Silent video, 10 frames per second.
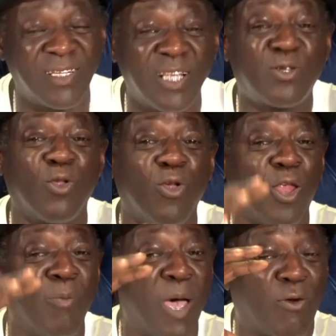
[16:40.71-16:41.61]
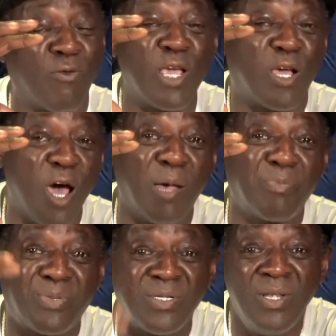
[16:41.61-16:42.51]
I stole all of my green
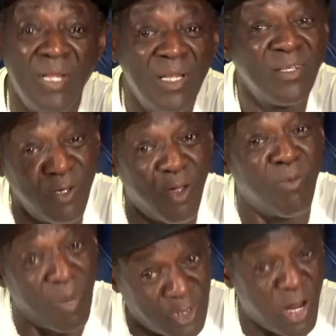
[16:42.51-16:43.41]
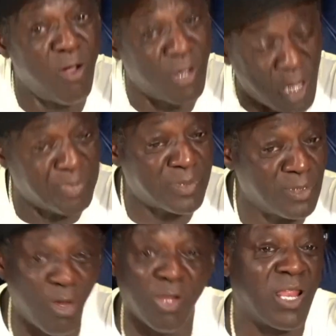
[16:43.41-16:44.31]
cups. You know, my jail cups and
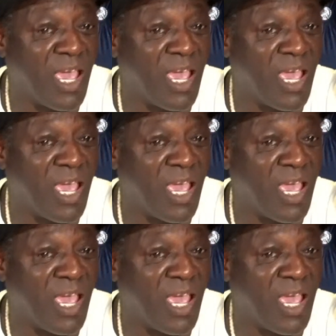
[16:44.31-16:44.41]
all of that shit.